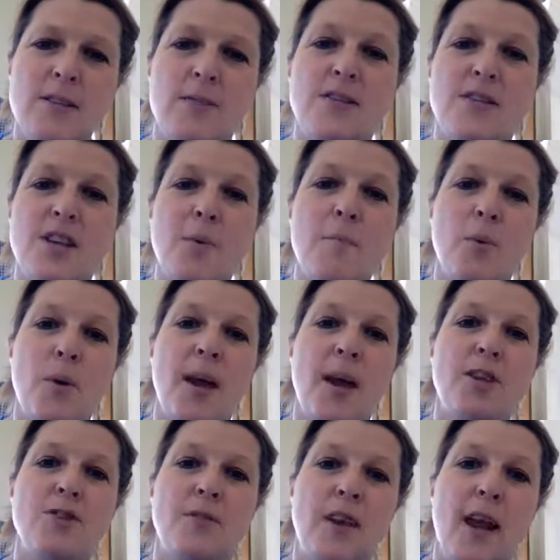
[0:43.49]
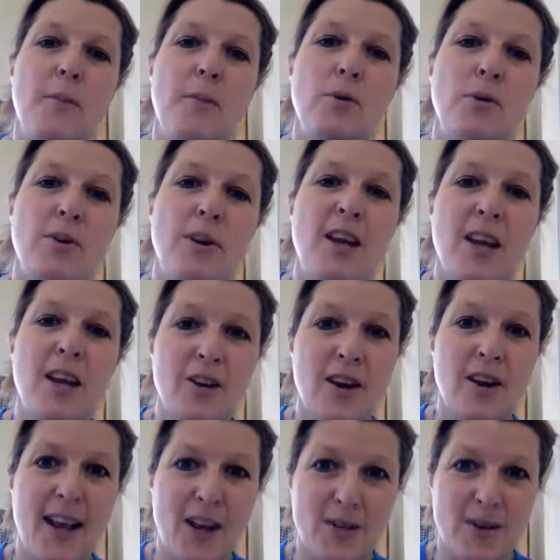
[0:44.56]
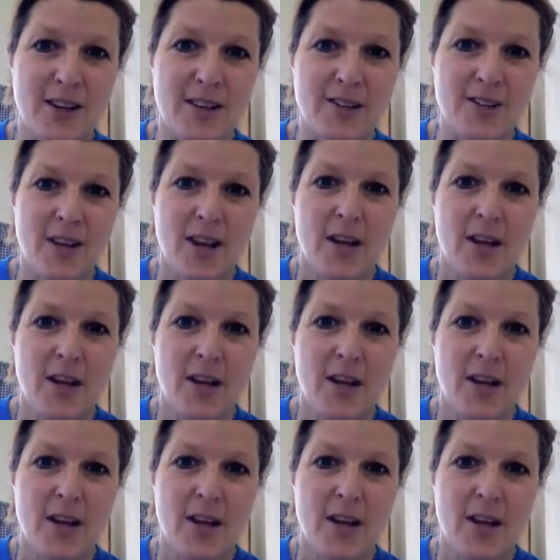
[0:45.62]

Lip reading: of some branch of Campbell Creek here in Anchorage.